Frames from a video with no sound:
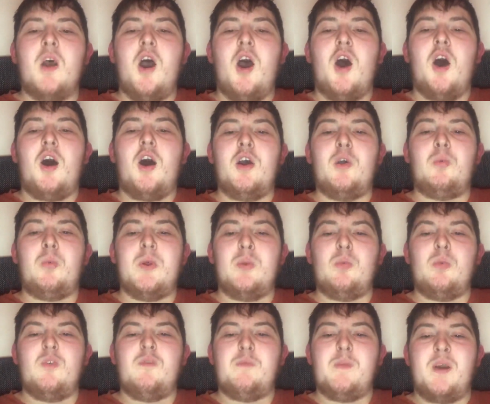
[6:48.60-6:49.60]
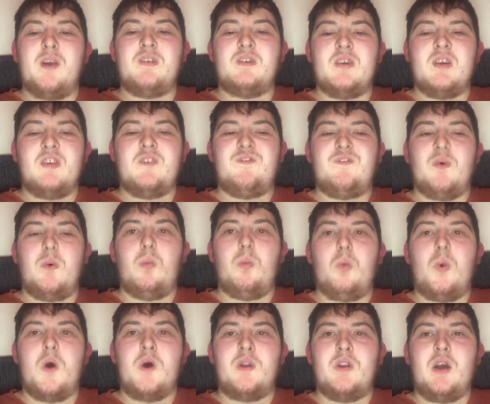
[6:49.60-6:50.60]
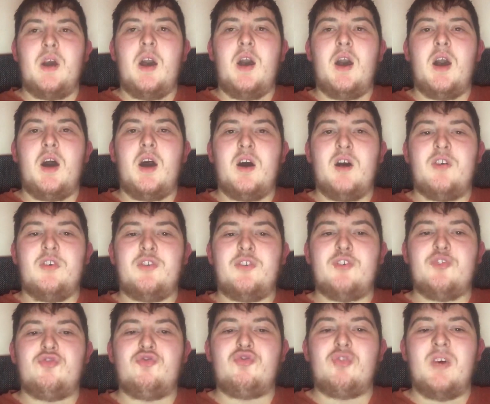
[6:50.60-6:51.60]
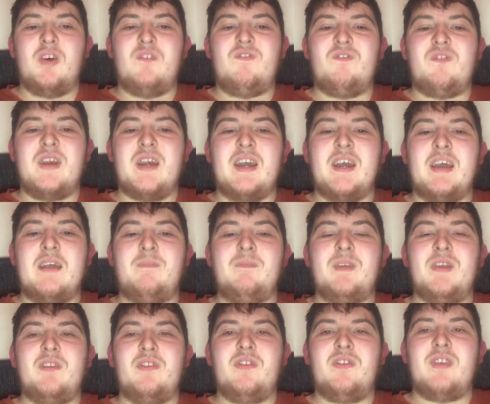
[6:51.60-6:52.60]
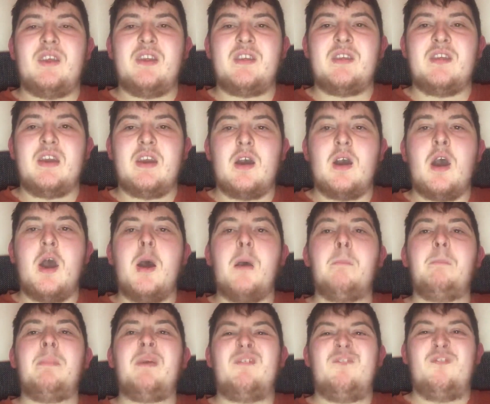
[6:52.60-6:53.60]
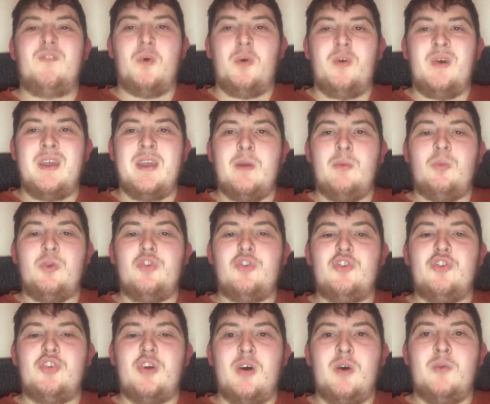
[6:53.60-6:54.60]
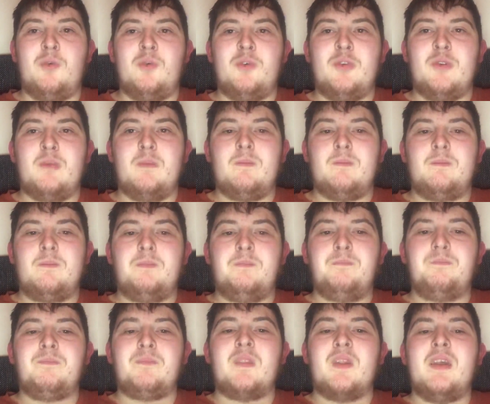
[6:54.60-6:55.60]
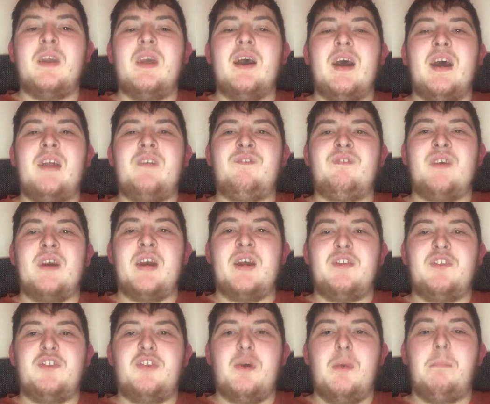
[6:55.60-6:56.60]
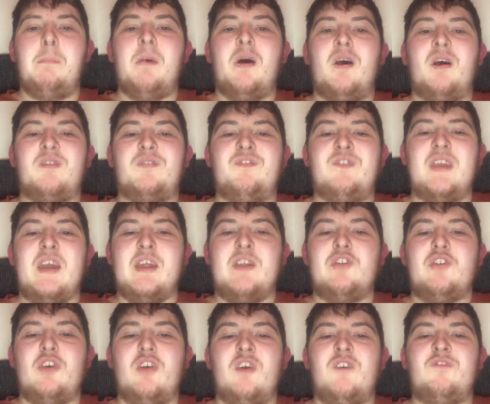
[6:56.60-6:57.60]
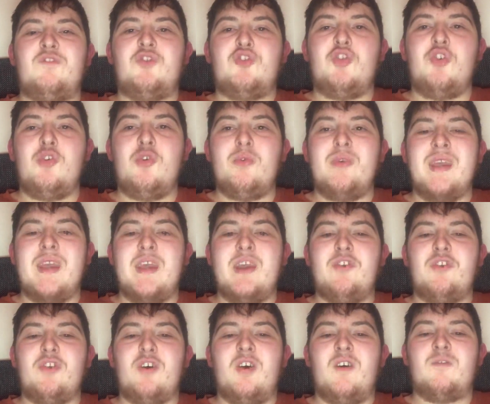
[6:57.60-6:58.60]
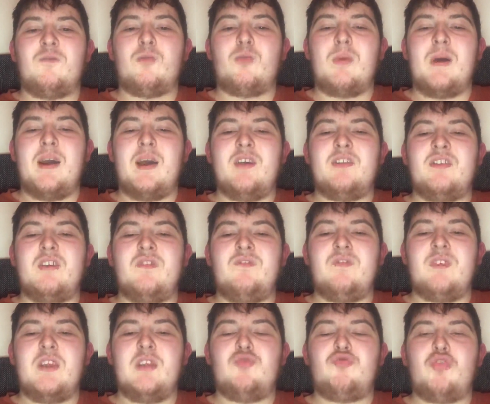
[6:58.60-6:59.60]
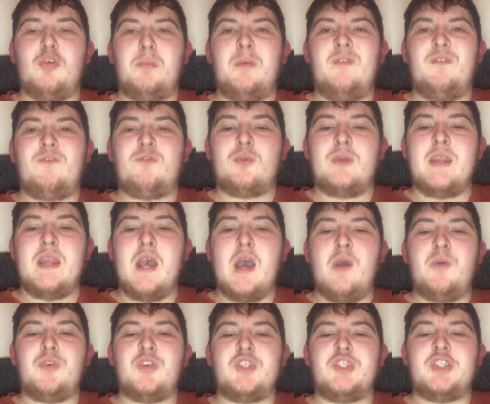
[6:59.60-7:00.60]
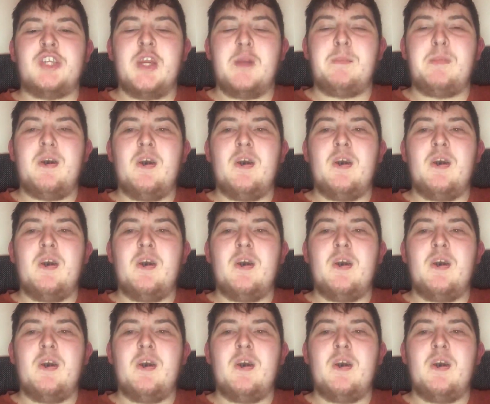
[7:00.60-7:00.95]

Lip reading: I went with my dad for one last drive there in the Insignia before it was sold. And that marked the end of 2 years of relatively trouble-free ownership